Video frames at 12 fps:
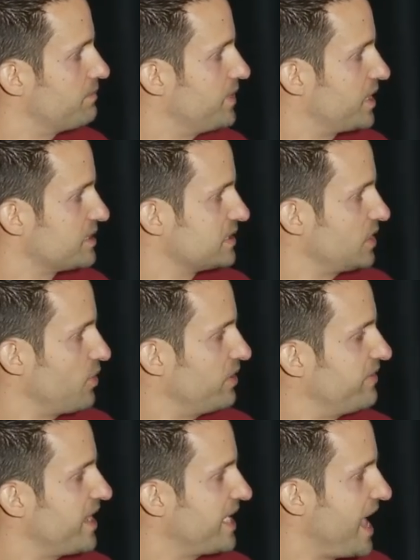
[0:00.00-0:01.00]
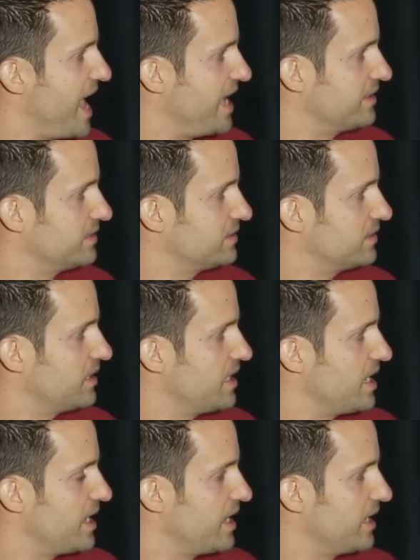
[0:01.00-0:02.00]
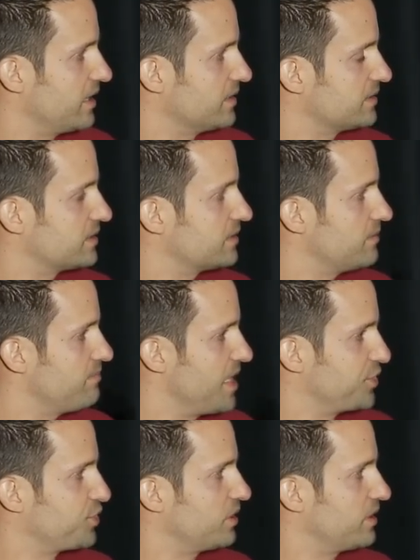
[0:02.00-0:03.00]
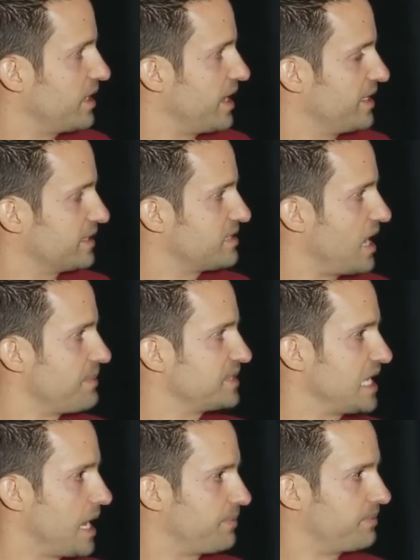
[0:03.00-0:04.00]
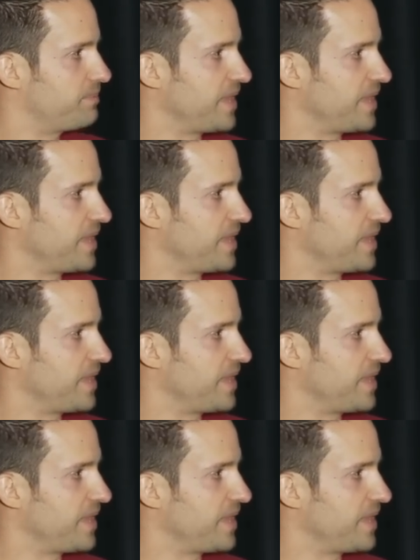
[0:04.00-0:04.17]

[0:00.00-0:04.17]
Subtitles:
Because load event end is measured in a timestamp